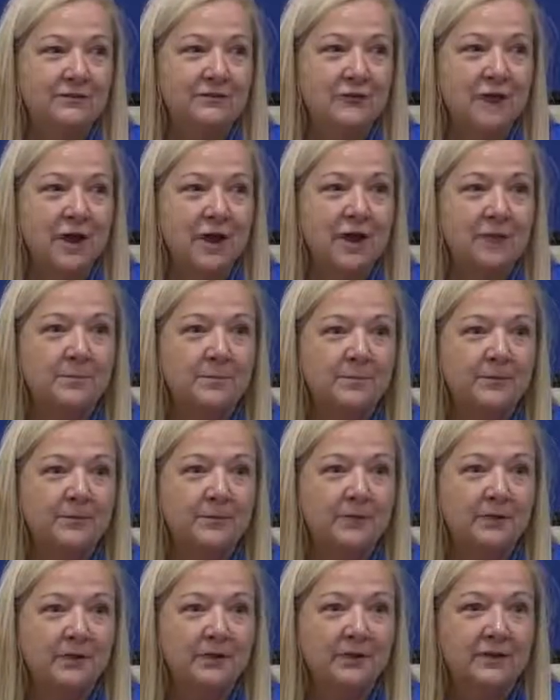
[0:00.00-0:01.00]

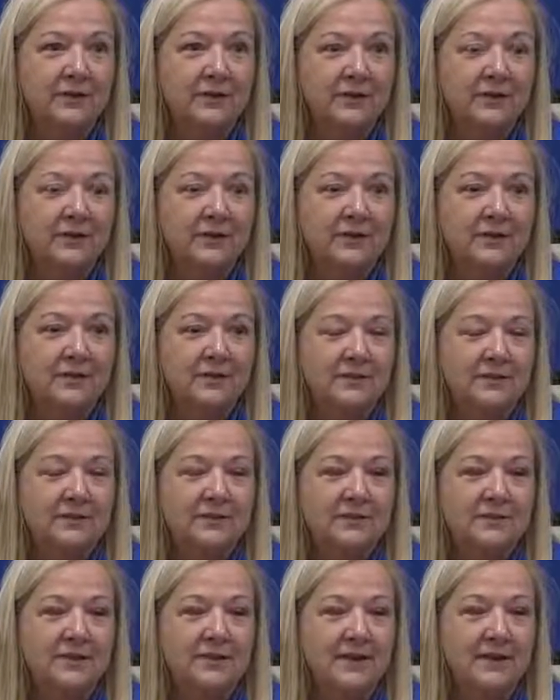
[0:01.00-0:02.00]
drops
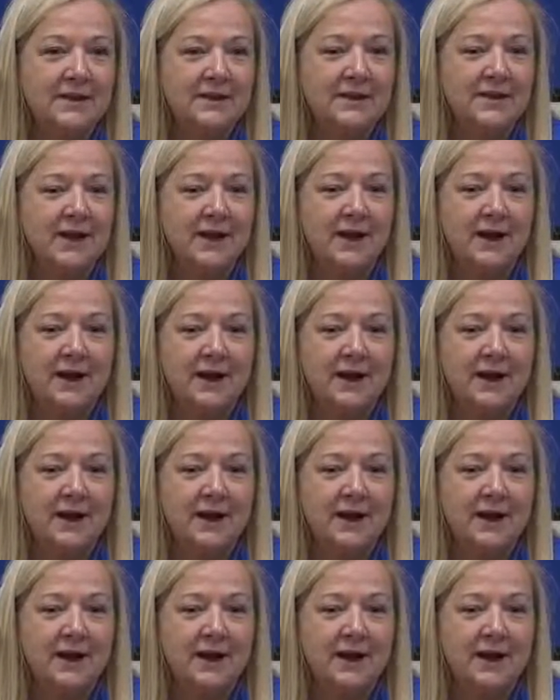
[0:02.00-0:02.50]
the